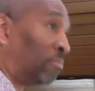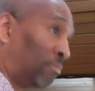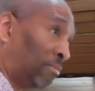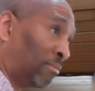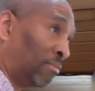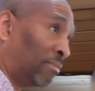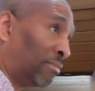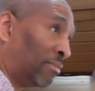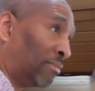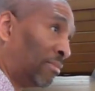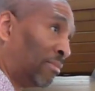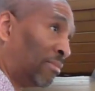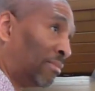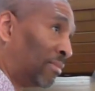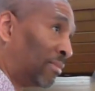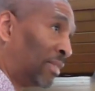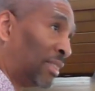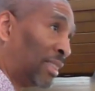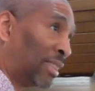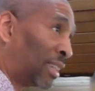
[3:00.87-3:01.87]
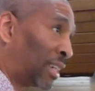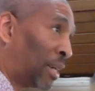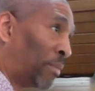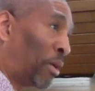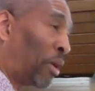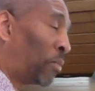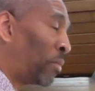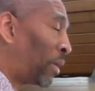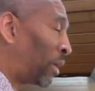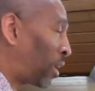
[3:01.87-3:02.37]
Yes.
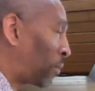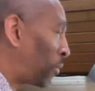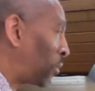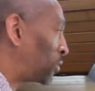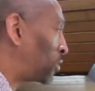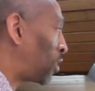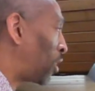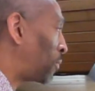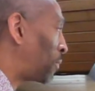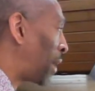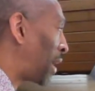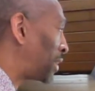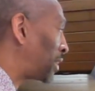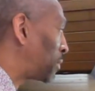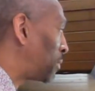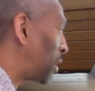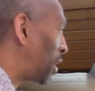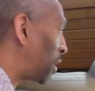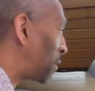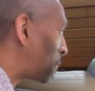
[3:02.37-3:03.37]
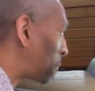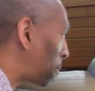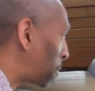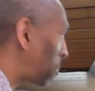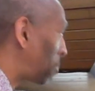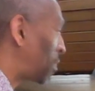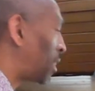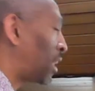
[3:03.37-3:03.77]
Come on, come on, talk about for me.